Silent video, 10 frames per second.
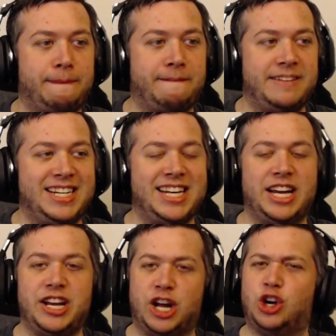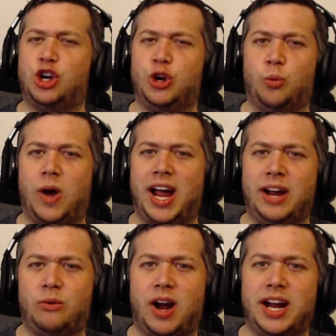He did it in a good way,
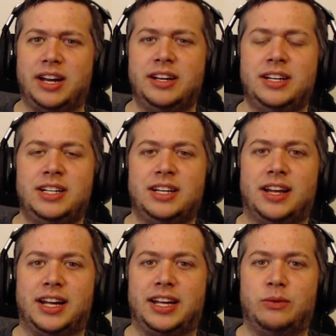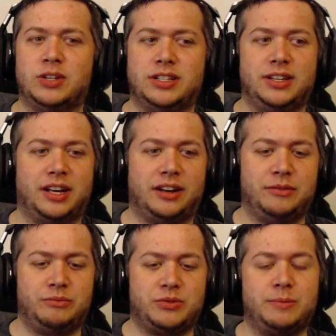right? Like, he wasn't, like,
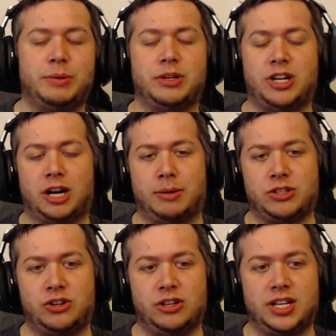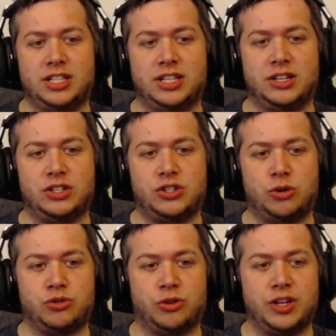some people that talk about certain things,
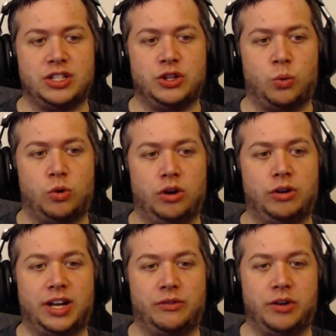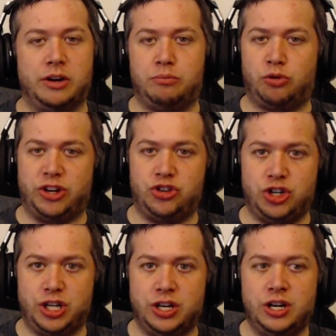social things in the world, get very
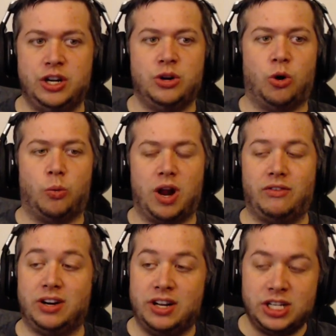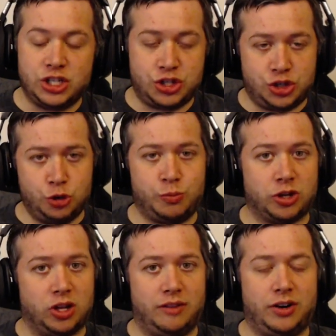preachy or whatever. Super
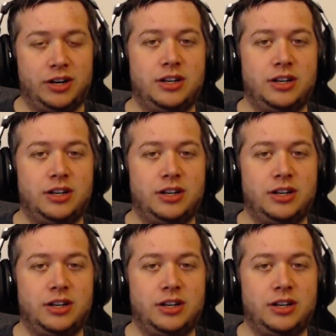clever,